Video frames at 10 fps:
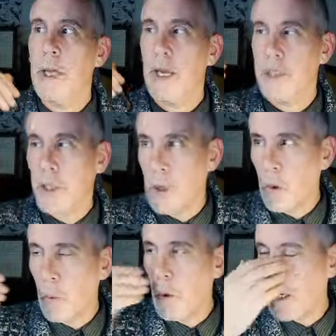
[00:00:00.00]
it's a
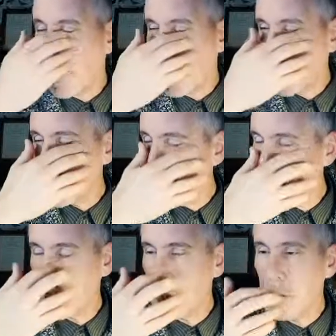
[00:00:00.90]
lot of work. I, I
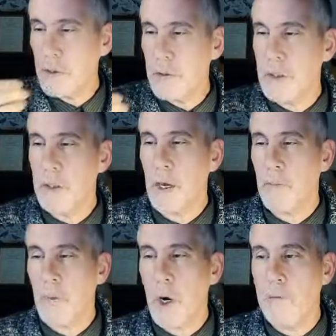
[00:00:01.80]
used to use
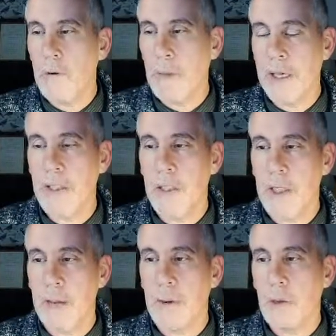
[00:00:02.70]
woven plastic
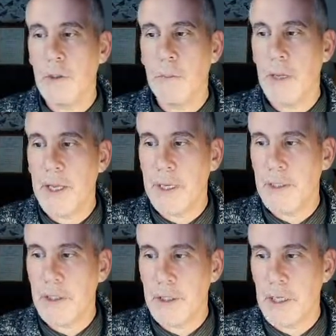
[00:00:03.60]
sheet mulch, but
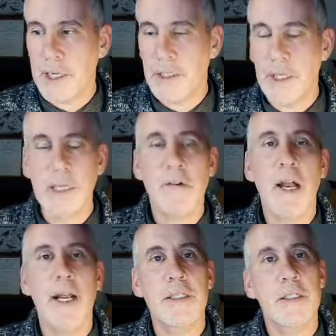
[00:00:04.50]
it just it
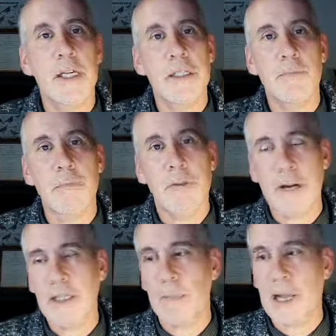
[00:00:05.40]
degrades. There's
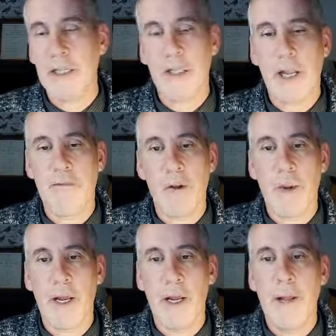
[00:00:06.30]
threads of plastic
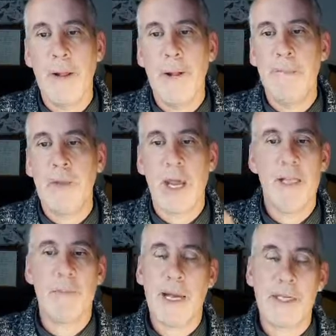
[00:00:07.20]
everywhere,
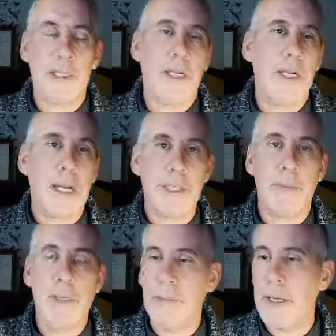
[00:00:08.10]
and it's plastic, and it ends
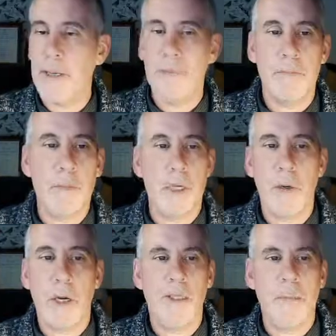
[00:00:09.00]
up in the bin. So
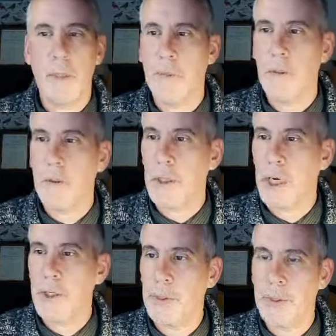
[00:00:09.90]
I'm I'm not
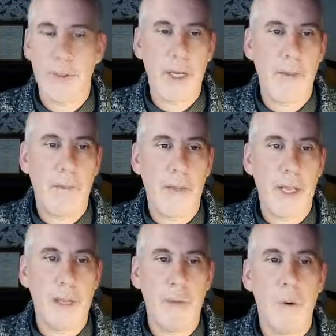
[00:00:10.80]
I don't want to do that
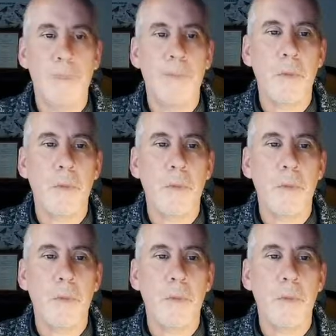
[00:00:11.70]
anymore.